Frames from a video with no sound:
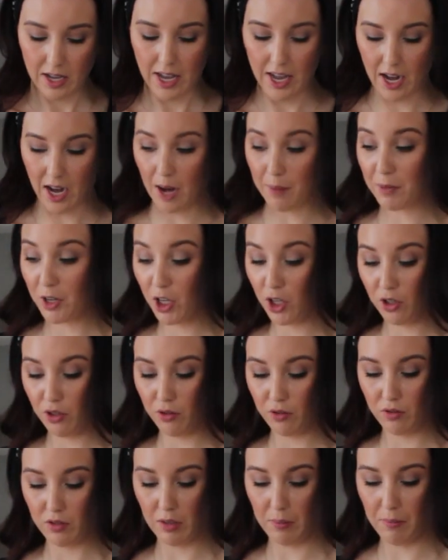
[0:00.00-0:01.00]
And I'm gonna
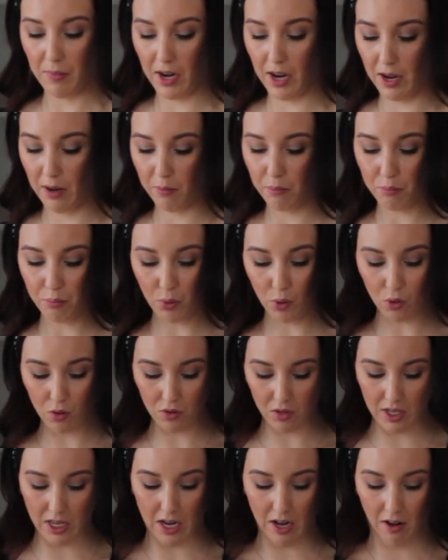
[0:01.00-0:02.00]
use my
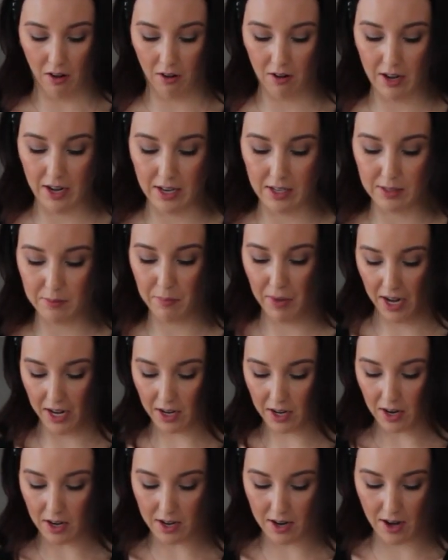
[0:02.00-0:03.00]
bowl here as my
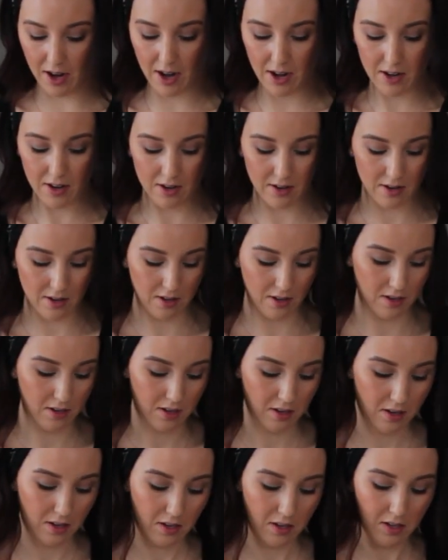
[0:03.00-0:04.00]
guide
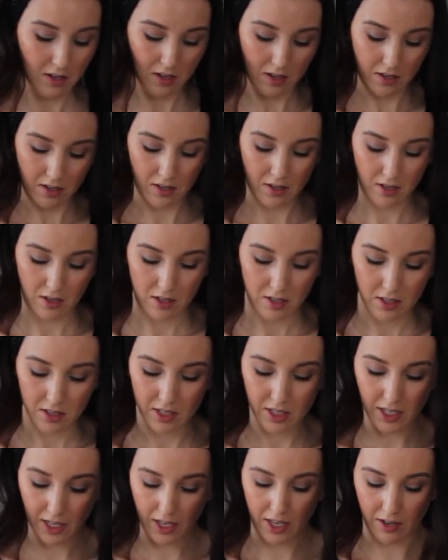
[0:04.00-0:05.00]

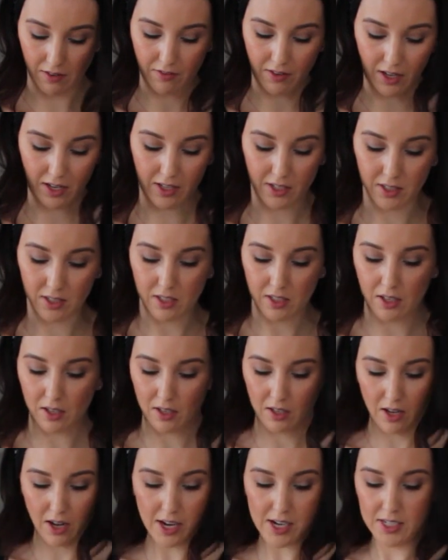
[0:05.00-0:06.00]
to give us
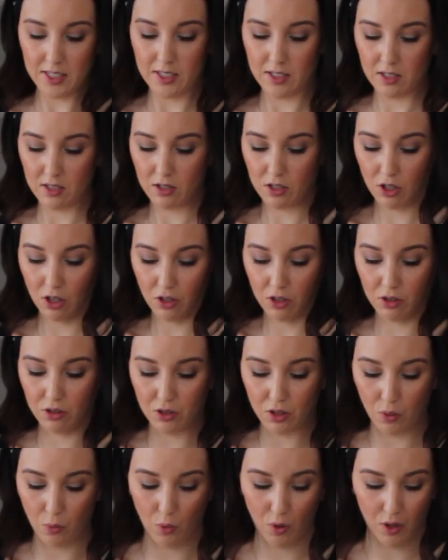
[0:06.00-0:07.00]
a nice circle
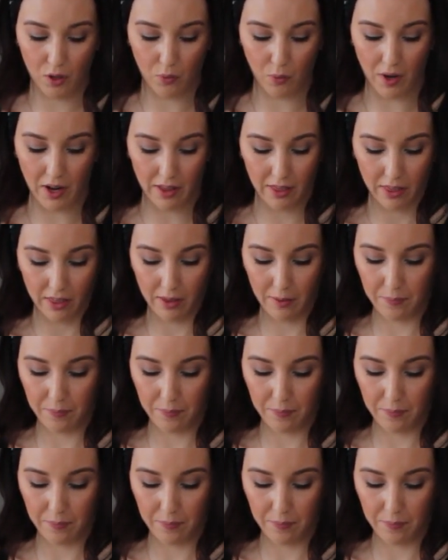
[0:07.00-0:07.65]
to work with.